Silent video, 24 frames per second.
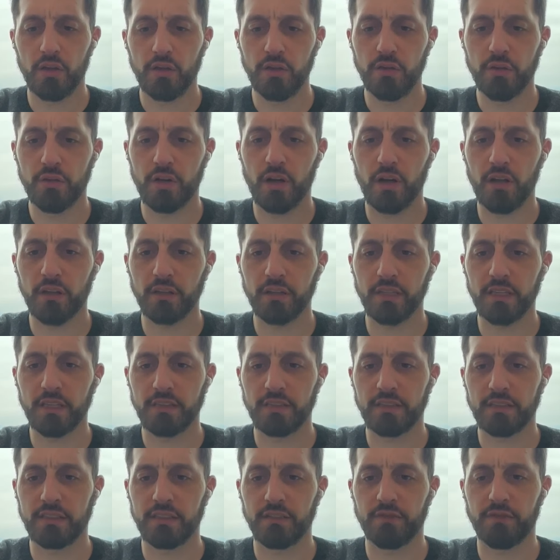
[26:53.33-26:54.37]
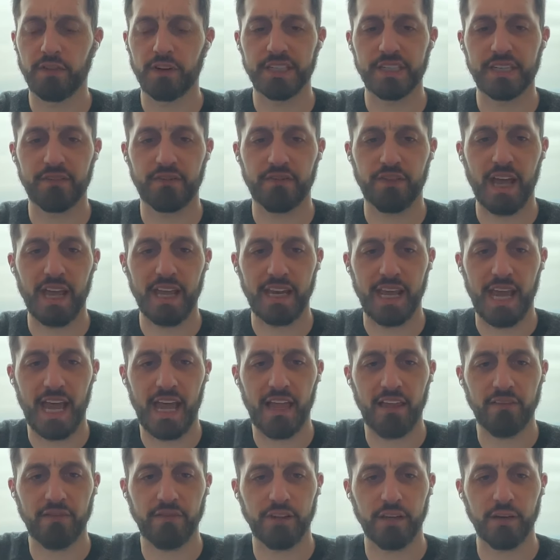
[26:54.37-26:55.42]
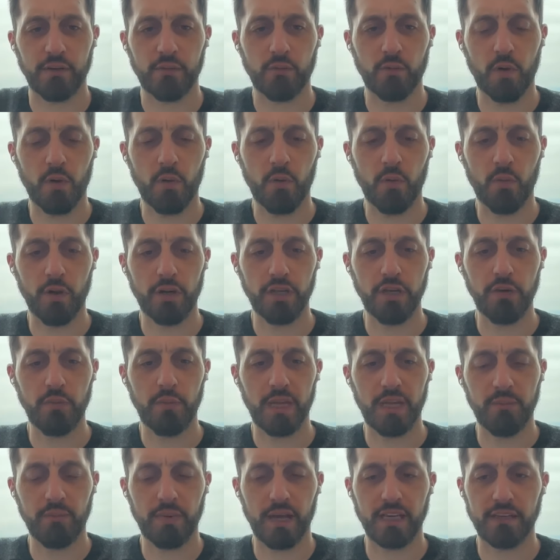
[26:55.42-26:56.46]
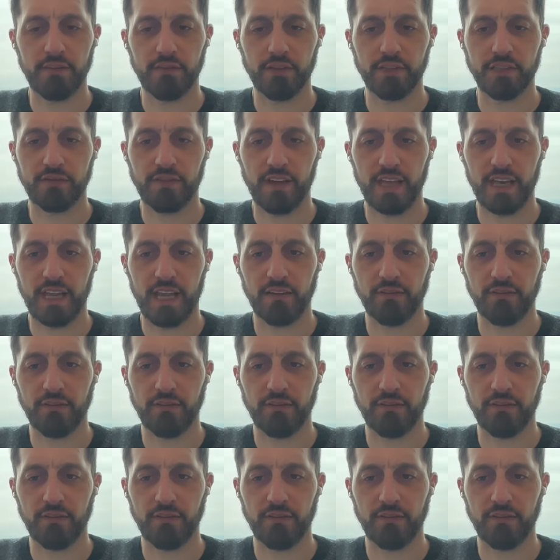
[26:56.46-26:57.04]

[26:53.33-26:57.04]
You called it diversified alpha. What do you mean by diversified